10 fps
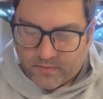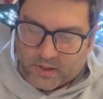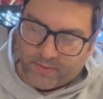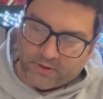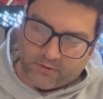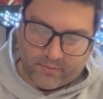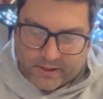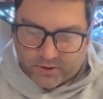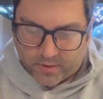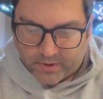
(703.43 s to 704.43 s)
Let me just make
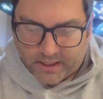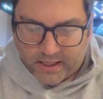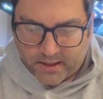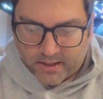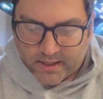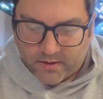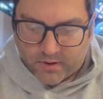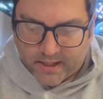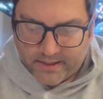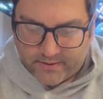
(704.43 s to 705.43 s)
sure I'm keying it in
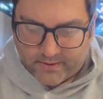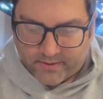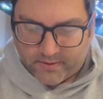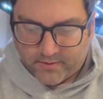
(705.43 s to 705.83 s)
right.